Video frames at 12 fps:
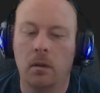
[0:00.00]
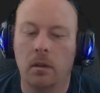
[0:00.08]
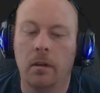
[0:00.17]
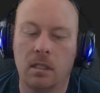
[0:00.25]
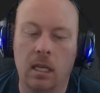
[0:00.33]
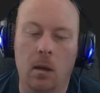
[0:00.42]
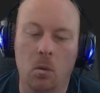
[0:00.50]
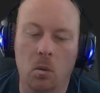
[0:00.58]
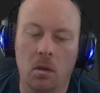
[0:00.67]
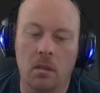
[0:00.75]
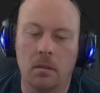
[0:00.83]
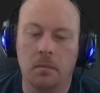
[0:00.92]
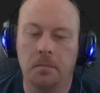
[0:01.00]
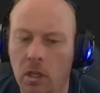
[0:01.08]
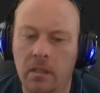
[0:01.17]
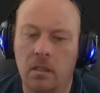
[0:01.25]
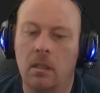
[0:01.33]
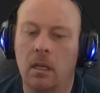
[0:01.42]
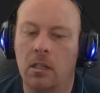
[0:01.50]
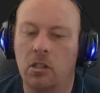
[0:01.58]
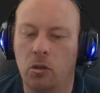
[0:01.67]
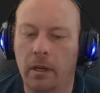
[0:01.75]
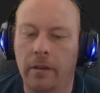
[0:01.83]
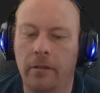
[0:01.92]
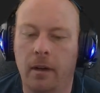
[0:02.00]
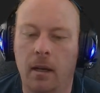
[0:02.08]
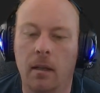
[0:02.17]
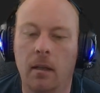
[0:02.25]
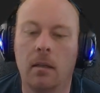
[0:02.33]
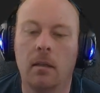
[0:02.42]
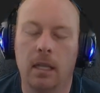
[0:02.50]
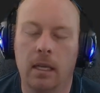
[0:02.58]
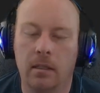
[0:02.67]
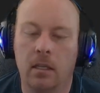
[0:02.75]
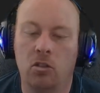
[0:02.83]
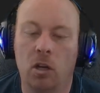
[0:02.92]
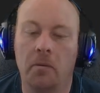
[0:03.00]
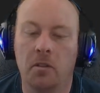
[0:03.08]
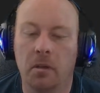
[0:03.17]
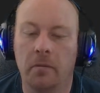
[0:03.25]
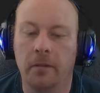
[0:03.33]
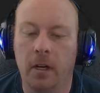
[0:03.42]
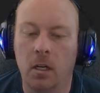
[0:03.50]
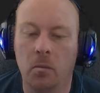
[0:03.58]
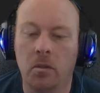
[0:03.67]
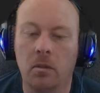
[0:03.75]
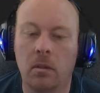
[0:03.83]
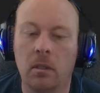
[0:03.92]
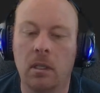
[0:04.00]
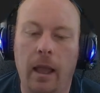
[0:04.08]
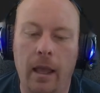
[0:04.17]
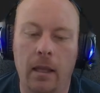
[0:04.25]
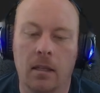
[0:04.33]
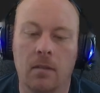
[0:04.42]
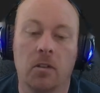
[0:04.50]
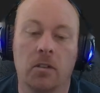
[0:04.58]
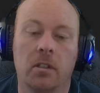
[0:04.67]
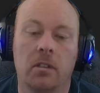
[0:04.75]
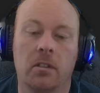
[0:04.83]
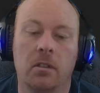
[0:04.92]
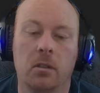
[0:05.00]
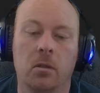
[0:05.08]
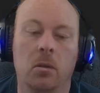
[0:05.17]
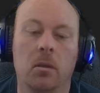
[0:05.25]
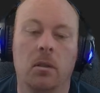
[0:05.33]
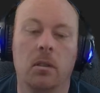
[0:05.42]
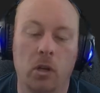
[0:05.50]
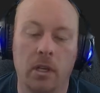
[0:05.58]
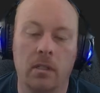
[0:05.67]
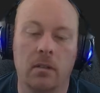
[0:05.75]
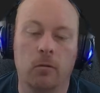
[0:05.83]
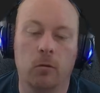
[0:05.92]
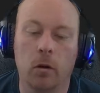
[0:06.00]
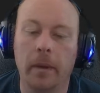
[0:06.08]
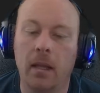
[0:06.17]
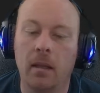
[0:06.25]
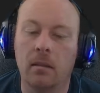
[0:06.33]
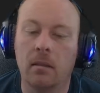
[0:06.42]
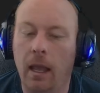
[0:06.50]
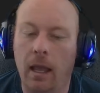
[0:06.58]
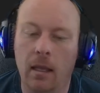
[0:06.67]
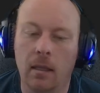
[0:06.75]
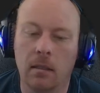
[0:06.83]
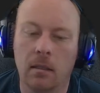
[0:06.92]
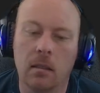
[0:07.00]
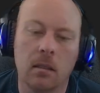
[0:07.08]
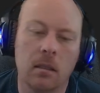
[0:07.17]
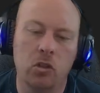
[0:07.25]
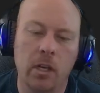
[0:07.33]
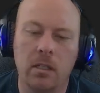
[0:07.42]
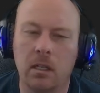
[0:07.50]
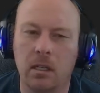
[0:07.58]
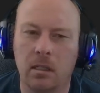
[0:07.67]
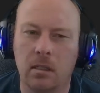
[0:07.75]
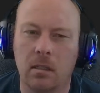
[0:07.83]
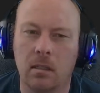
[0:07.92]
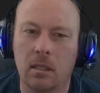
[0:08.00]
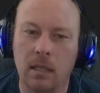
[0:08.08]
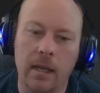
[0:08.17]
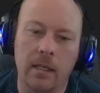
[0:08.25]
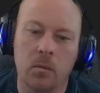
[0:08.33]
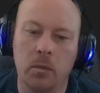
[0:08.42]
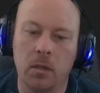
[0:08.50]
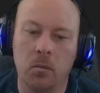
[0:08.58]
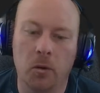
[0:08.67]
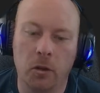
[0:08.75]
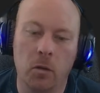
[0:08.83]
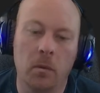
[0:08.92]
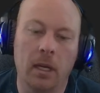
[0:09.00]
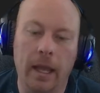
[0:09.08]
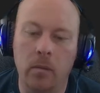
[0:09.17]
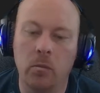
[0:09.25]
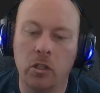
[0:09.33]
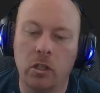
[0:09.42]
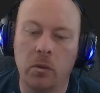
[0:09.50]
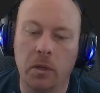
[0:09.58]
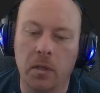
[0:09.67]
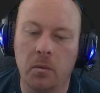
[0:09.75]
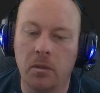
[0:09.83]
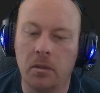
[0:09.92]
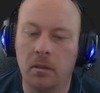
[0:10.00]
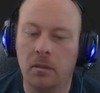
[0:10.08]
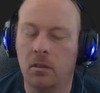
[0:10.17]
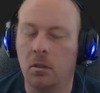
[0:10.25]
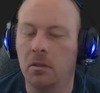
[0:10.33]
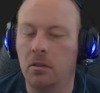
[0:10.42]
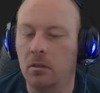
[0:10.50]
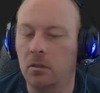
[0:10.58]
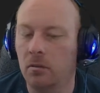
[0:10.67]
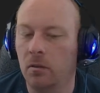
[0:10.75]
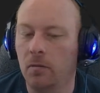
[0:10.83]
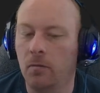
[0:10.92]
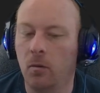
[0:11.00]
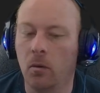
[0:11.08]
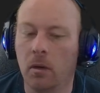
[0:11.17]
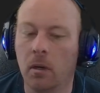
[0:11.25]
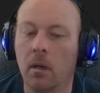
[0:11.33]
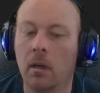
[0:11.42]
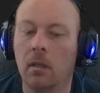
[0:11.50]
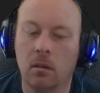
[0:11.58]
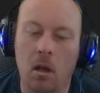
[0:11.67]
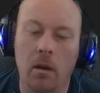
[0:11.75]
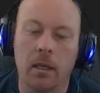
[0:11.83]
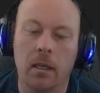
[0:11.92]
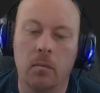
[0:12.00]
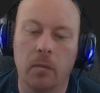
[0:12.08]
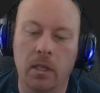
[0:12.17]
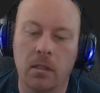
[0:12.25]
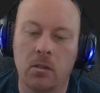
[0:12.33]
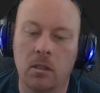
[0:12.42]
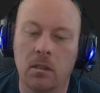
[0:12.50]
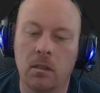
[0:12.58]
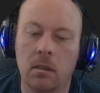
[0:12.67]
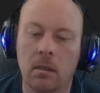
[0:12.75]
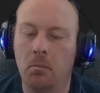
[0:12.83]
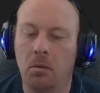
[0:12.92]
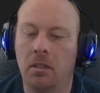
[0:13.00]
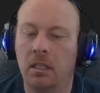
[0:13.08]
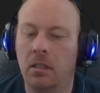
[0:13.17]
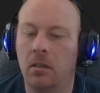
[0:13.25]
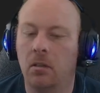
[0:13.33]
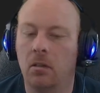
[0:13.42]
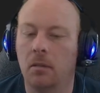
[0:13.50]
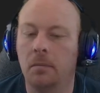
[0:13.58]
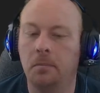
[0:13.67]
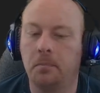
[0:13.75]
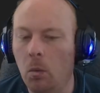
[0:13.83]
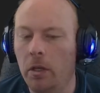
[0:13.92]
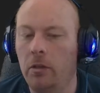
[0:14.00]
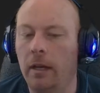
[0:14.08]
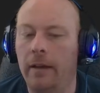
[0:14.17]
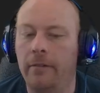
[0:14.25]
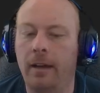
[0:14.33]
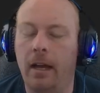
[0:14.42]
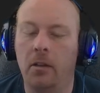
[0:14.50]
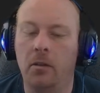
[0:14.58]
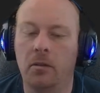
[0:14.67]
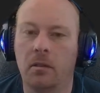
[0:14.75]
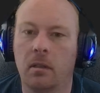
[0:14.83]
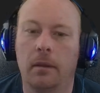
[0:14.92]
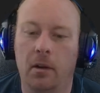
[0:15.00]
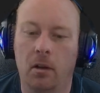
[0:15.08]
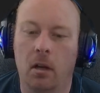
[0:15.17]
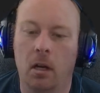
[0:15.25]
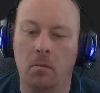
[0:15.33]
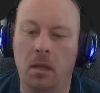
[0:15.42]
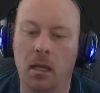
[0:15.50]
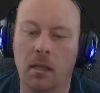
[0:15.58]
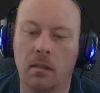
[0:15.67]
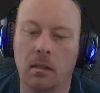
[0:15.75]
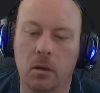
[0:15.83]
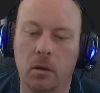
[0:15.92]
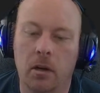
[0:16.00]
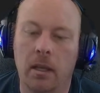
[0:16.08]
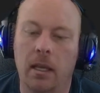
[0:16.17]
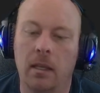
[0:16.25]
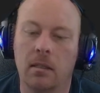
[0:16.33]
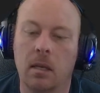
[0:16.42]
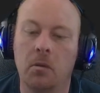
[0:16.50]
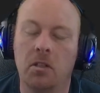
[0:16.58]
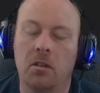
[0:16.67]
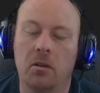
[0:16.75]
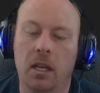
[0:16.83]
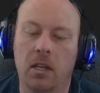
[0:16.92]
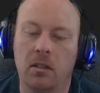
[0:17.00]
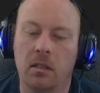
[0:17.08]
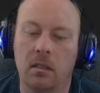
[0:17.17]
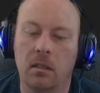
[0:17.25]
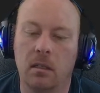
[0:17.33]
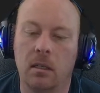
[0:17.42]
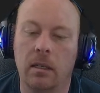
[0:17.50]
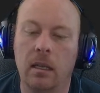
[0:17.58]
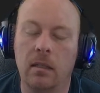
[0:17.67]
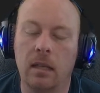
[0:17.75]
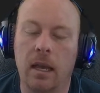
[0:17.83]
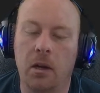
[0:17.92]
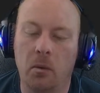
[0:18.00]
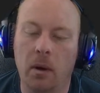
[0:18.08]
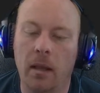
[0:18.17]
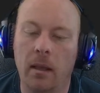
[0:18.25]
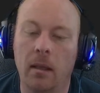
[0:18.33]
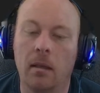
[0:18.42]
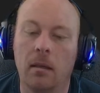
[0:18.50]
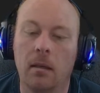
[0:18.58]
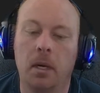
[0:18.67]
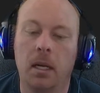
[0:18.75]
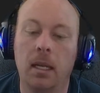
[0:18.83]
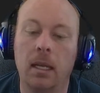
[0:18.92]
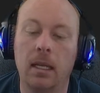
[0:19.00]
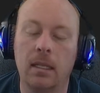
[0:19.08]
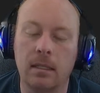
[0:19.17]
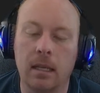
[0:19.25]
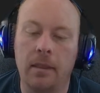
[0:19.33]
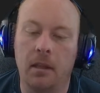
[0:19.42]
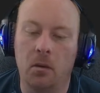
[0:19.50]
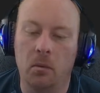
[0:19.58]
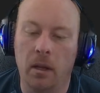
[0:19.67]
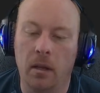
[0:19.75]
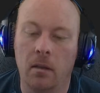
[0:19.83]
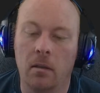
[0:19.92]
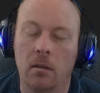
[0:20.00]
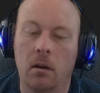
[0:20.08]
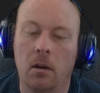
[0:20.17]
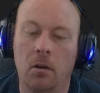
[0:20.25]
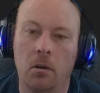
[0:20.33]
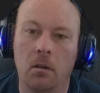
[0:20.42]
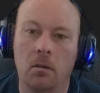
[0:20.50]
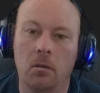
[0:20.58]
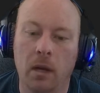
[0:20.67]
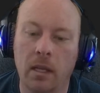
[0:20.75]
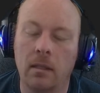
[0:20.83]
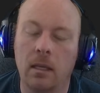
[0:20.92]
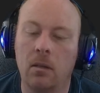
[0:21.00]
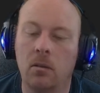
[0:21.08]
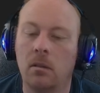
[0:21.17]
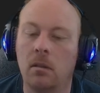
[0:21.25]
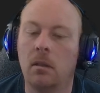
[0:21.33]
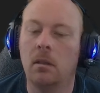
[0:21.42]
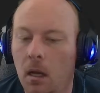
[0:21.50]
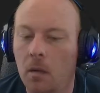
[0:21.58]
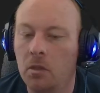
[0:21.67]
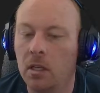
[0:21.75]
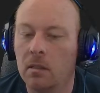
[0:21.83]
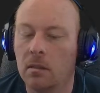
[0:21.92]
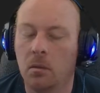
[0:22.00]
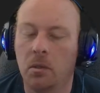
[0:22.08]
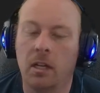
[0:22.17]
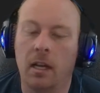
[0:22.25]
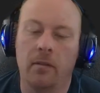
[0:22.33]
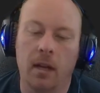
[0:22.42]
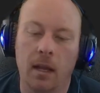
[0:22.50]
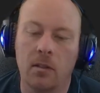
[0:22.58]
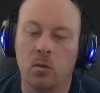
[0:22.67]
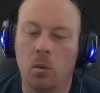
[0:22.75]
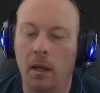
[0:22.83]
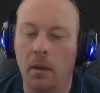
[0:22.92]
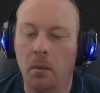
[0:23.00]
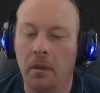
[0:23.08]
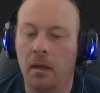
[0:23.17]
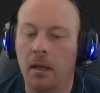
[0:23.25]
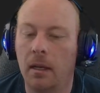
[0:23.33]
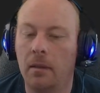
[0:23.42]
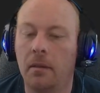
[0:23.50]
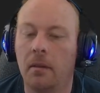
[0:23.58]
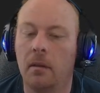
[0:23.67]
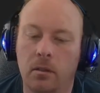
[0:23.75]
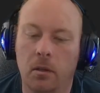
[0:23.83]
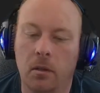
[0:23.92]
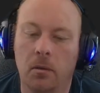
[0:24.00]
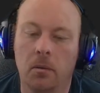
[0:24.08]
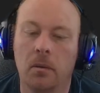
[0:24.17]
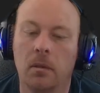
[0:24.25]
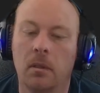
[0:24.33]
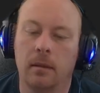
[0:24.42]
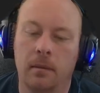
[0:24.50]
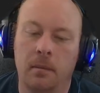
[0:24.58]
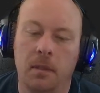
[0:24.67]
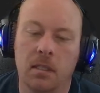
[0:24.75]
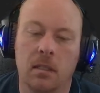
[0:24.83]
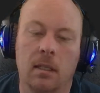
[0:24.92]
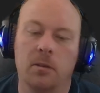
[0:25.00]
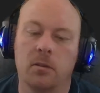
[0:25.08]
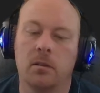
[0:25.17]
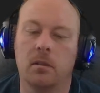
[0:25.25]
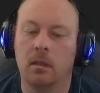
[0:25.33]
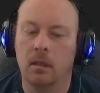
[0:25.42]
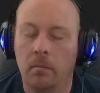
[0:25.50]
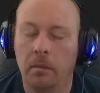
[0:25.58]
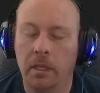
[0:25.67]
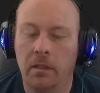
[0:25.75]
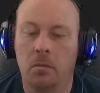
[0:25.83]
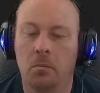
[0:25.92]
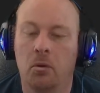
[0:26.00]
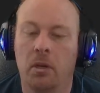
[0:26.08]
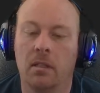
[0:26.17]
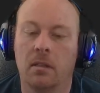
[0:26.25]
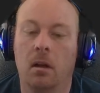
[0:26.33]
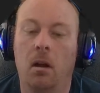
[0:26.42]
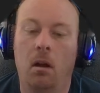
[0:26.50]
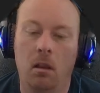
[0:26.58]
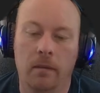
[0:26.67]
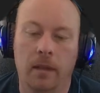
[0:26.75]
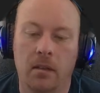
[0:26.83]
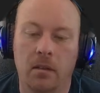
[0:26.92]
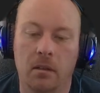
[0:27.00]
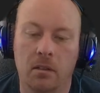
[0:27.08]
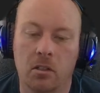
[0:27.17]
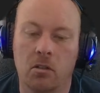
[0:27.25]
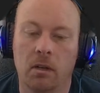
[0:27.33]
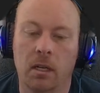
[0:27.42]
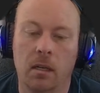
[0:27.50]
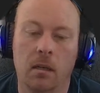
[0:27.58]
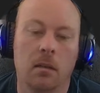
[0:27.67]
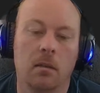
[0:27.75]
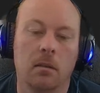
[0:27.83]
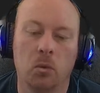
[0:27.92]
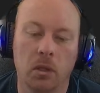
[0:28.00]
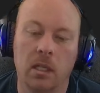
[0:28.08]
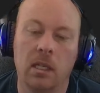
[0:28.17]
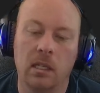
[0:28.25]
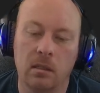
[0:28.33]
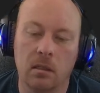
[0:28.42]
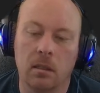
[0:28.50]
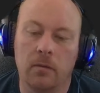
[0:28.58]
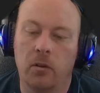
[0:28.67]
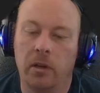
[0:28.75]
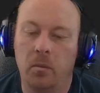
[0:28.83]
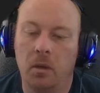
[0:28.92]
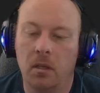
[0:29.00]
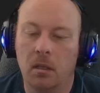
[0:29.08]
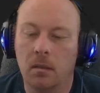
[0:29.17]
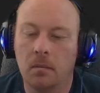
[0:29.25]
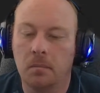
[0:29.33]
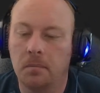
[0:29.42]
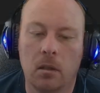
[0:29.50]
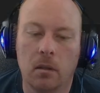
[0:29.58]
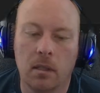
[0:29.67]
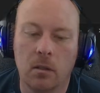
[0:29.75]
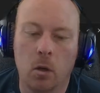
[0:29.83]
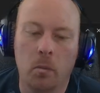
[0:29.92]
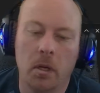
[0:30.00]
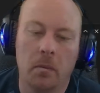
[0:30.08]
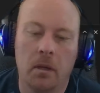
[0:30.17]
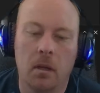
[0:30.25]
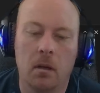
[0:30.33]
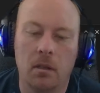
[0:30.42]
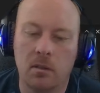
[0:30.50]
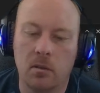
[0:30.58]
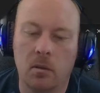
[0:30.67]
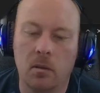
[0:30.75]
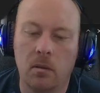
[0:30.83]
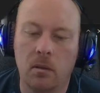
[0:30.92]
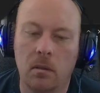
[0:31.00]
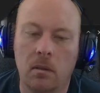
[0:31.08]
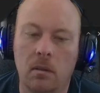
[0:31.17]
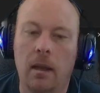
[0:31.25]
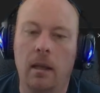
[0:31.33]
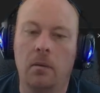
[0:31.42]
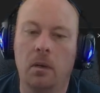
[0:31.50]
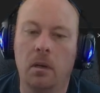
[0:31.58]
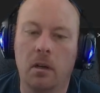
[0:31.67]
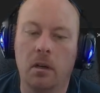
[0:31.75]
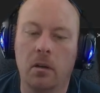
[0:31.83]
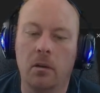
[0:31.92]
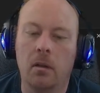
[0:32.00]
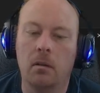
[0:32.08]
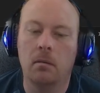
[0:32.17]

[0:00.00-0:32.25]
see how it worked. JSON.stringify takes a JavaScript variable and converts it to JSON format. And JSON is designed to be both human and machine readable, so it's useful for logging messages, in particular when you have values that are complex. So in our case, image location is an array, but inside the array are rectangle objects which have an X, Y, width, and height. So this allows me to print all of that to the screen really easily for debugging. So let's open up the console and run our code.